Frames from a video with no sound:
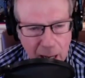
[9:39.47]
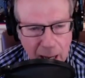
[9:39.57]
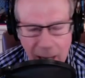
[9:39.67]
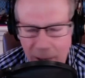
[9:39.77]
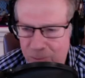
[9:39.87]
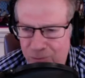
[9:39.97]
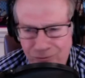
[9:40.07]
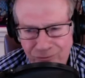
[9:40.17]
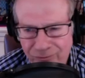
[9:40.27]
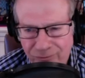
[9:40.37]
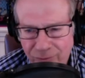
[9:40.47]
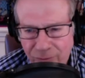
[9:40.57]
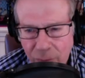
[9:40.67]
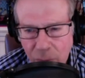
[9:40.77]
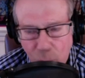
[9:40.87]
Um,
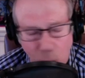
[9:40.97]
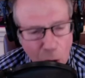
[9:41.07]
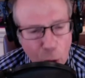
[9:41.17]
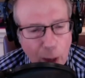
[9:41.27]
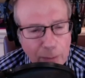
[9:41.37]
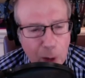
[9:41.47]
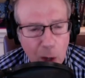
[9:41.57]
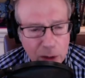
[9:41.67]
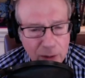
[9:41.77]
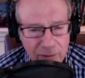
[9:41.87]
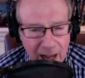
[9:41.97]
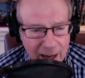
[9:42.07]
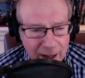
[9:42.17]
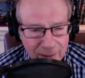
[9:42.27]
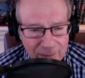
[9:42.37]
Great Balls of Fire.